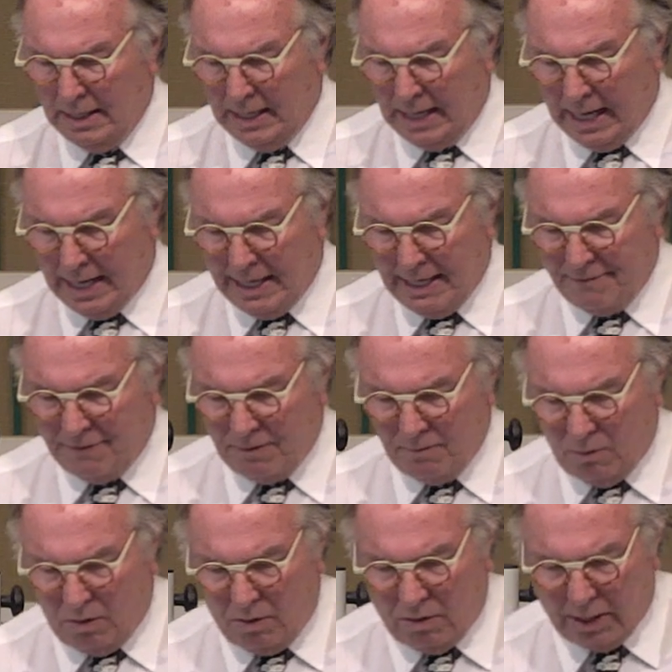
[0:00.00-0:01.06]
And even
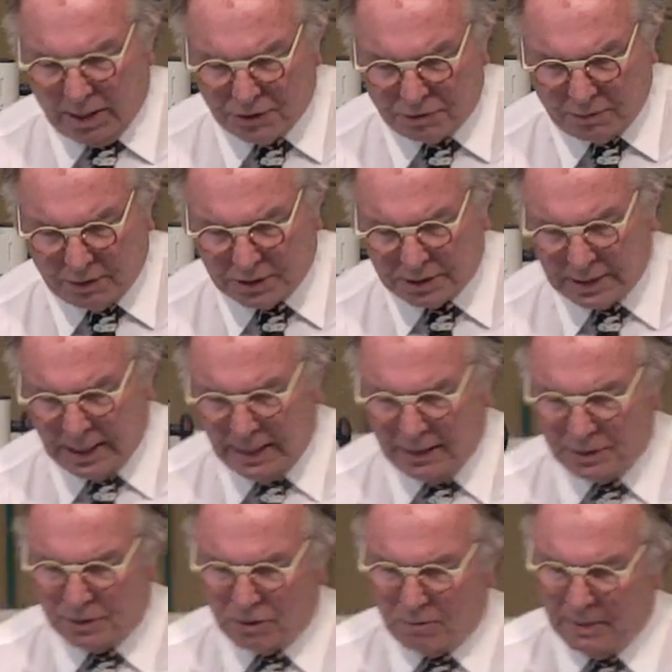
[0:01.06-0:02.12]
more as we're
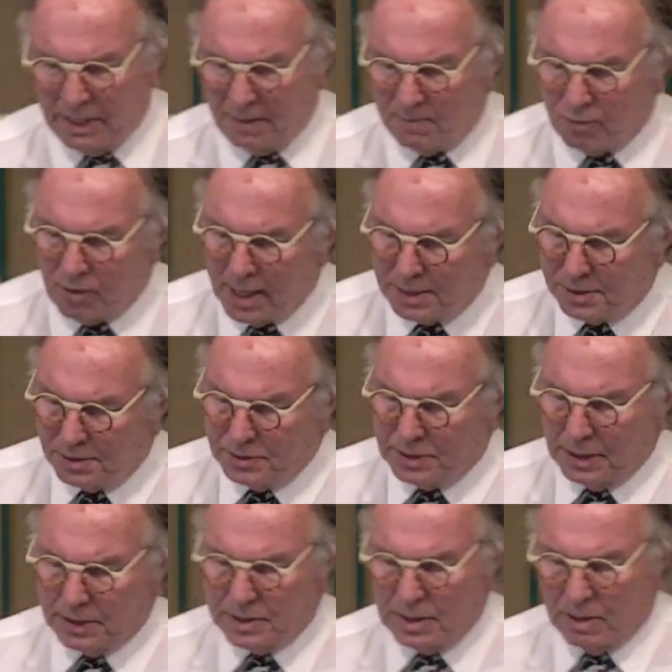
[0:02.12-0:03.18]
seeing so many pressures
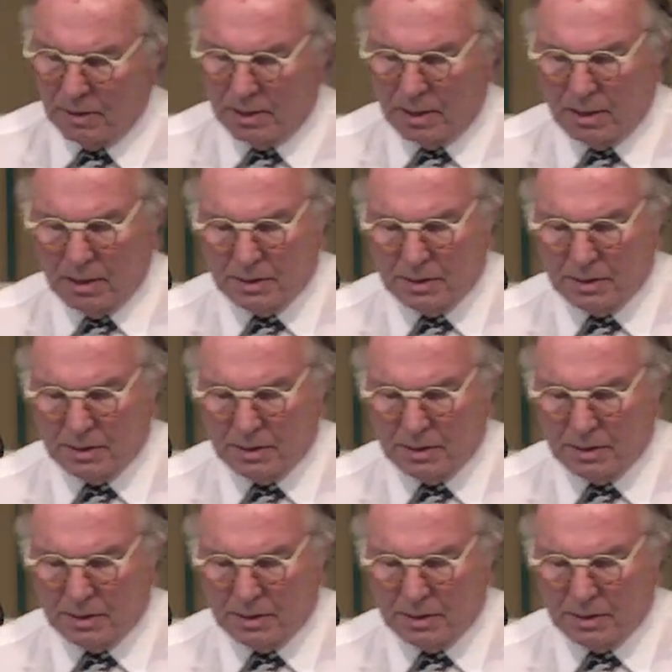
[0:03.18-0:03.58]
exerted on